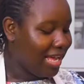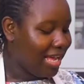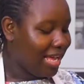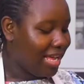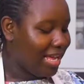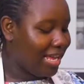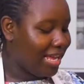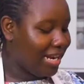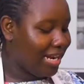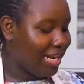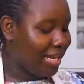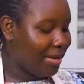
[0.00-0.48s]

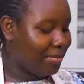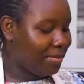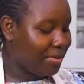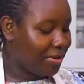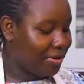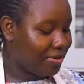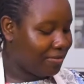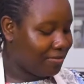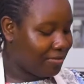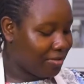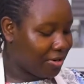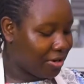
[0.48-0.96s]
labor
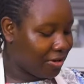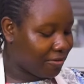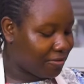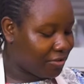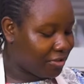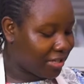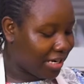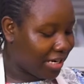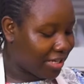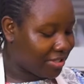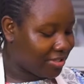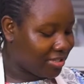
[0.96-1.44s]
of love,
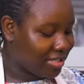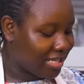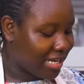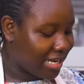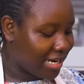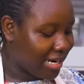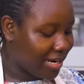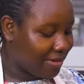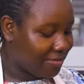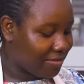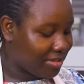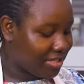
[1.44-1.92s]
trying to get
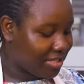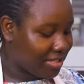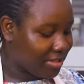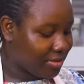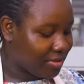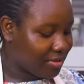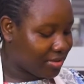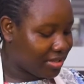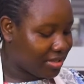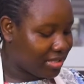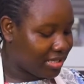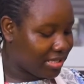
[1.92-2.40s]
every
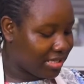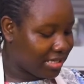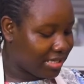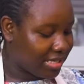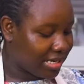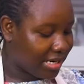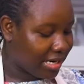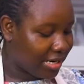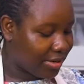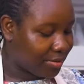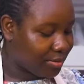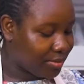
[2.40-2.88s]
single seed
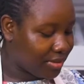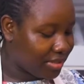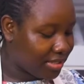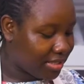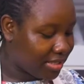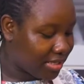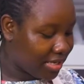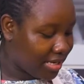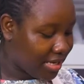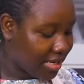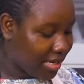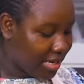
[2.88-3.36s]
out,
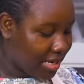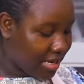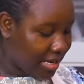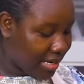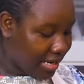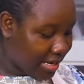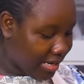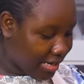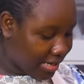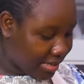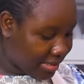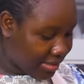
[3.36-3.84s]

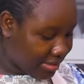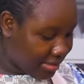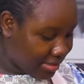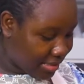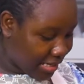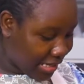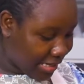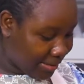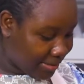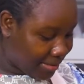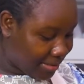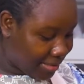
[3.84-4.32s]

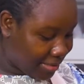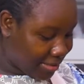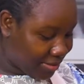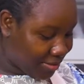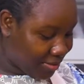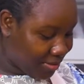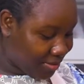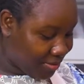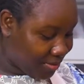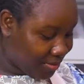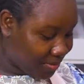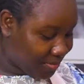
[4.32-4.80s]
and I tell
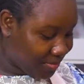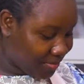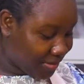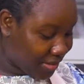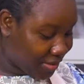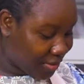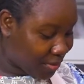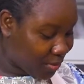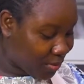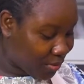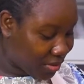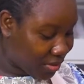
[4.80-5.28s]
you,
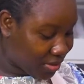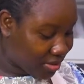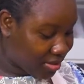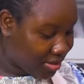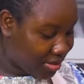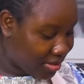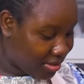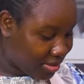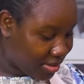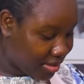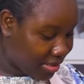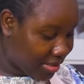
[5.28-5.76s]
it's
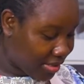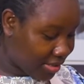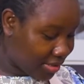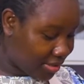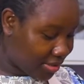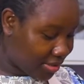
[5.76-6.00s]
worth it